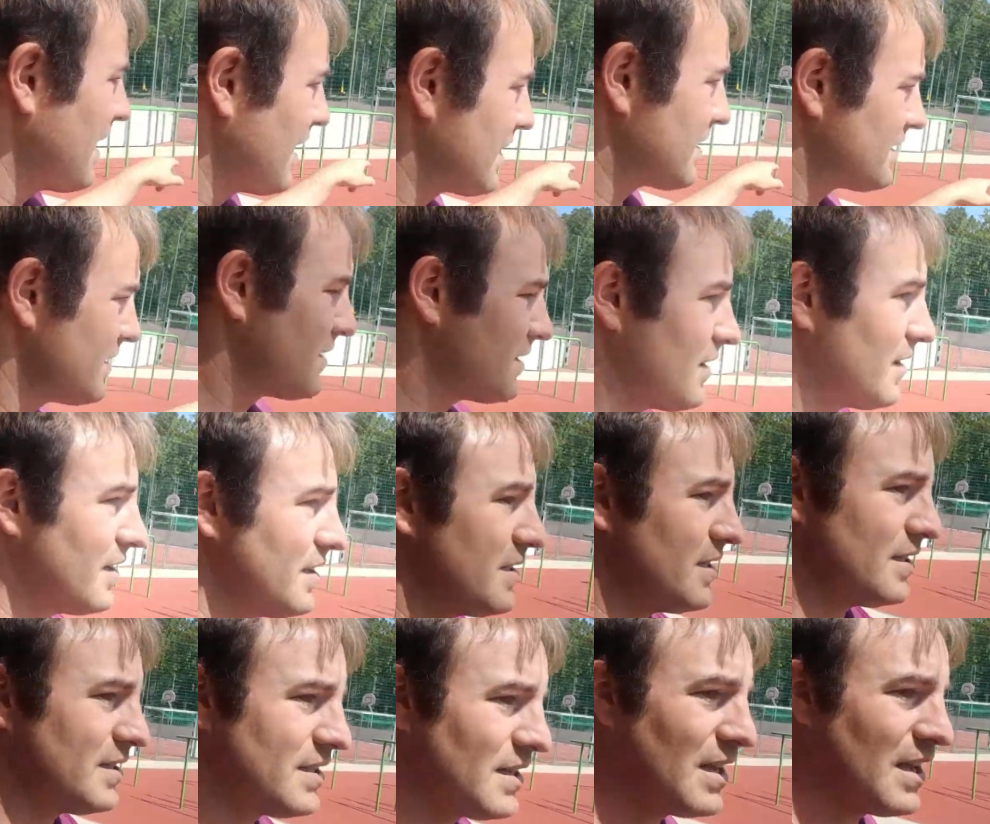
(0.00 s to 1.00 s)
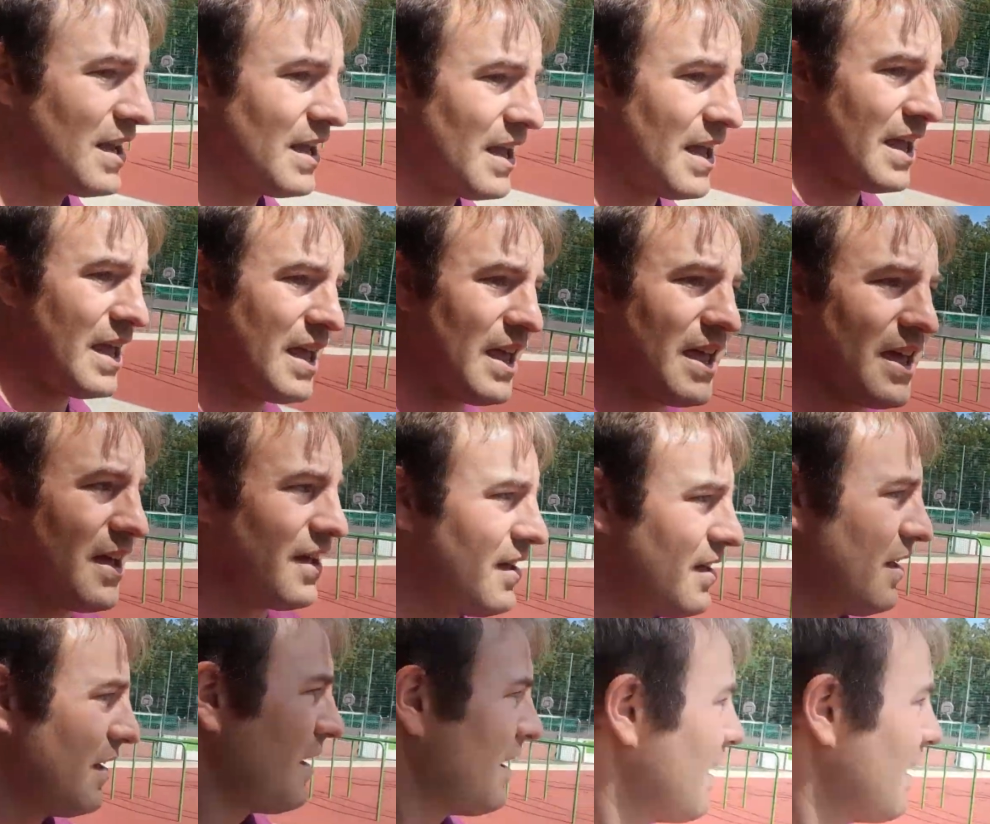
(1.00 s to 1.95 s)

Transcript: exercises here.